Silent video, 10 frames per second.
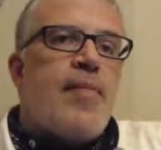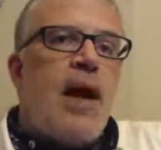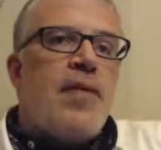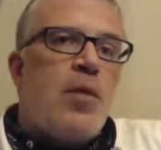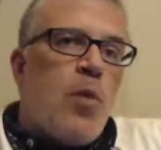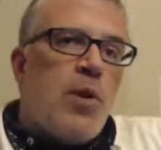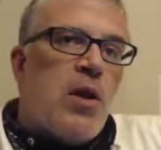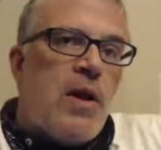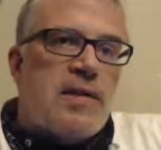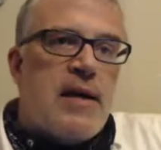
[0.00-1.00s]
And then when we
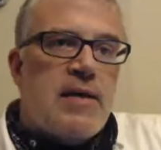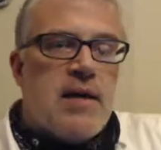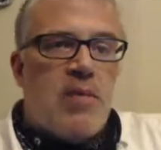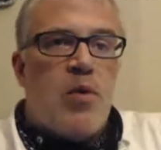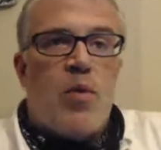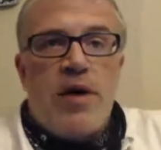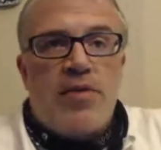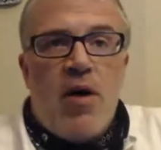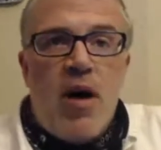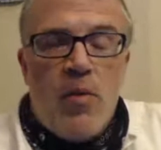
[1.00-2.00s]
lost that temple, we
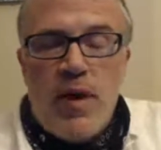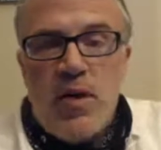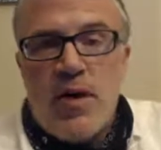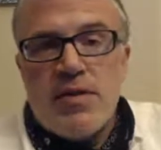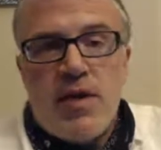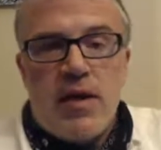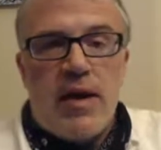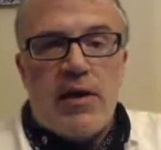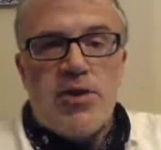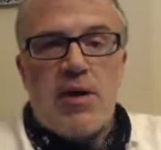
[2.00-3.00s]
thought we lost our
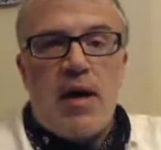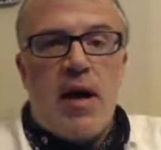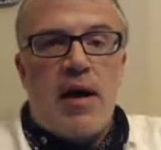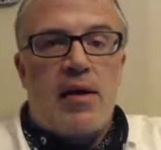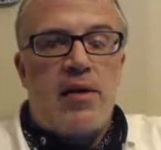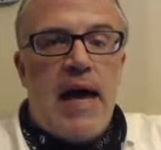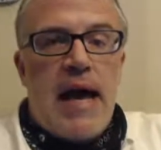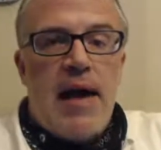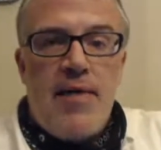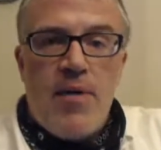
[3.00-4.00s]
connection to God.
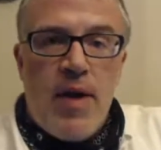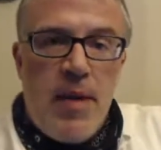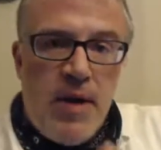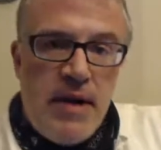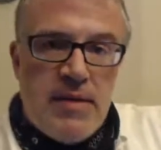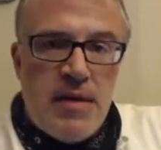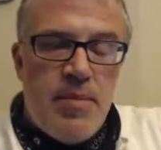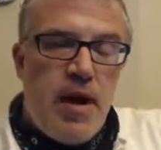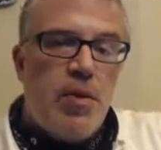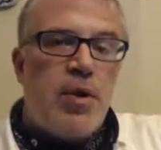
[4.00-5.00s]
And then the rabbis in
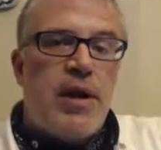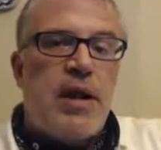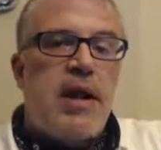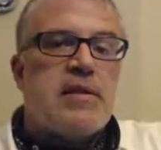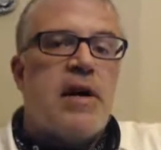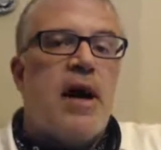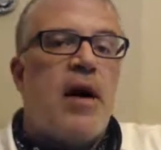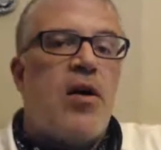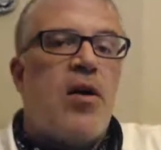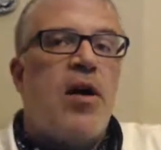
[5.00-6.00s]
the Babylonian
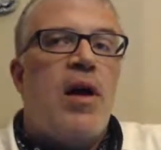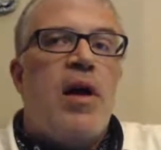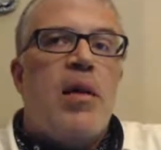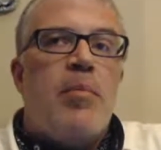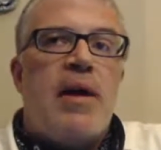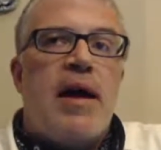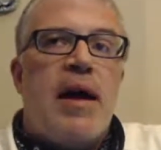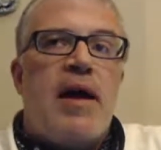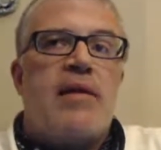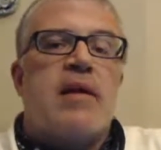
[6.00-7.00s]
exile
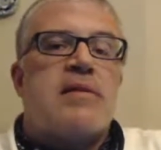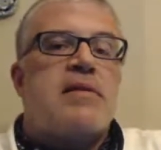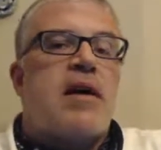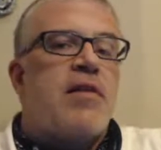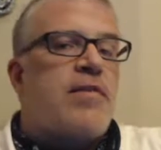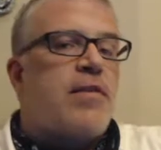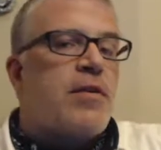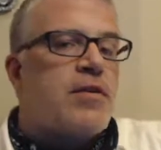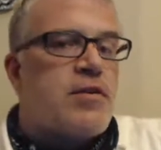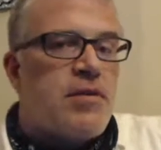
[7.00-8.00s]
began, let's say, the
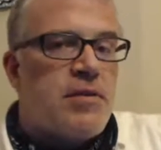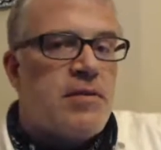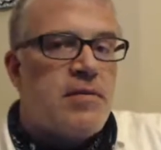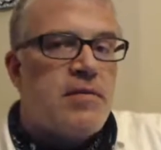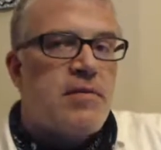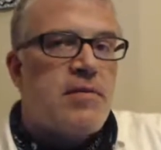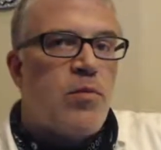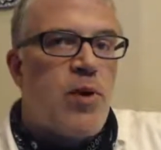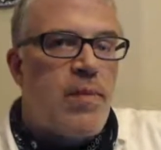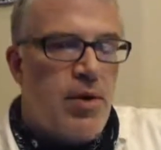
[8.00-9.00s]
first
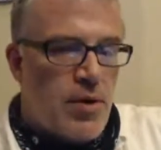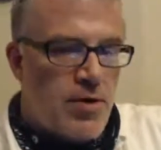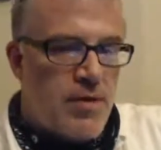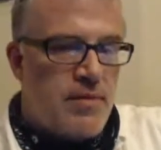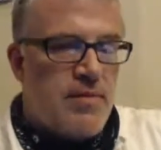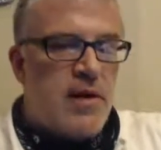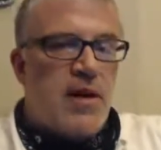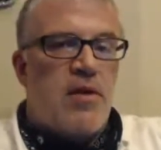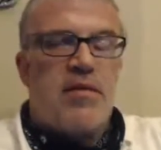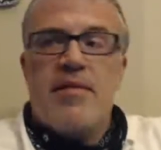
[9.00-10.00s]
reboot.
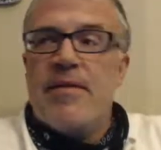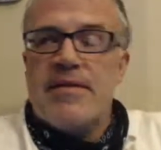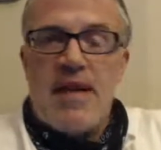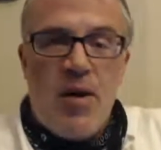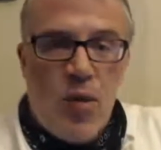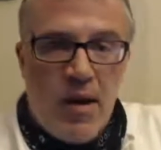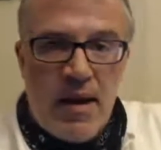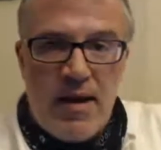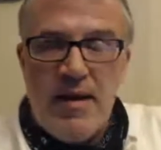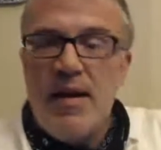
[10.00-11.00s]
If it's not
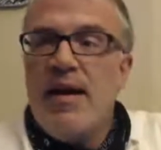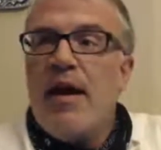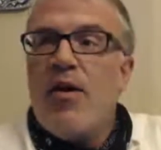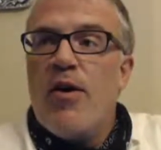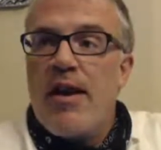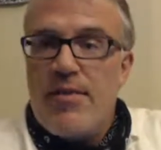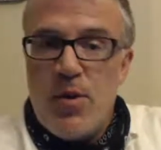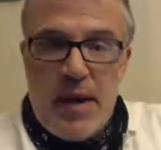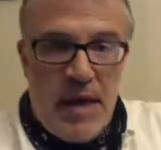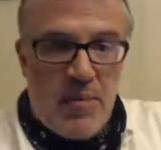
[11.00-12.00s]
working, or if
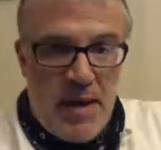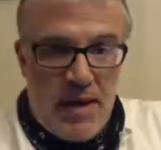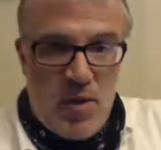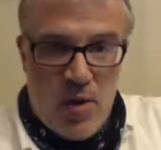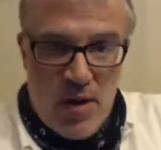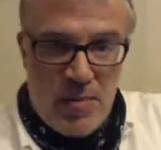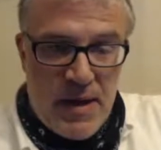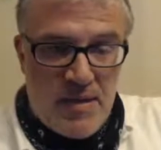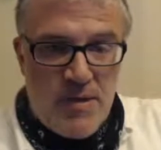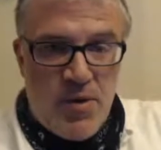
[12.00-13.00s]
you can't make it work
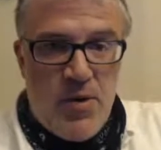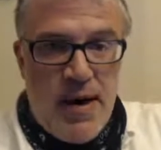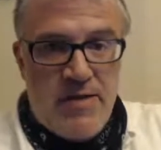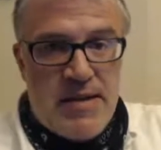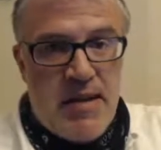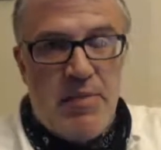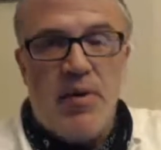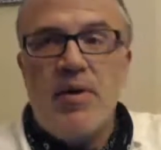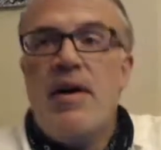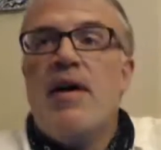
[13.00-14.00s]
because you don't have the
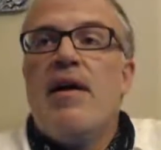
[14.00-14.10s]
temple,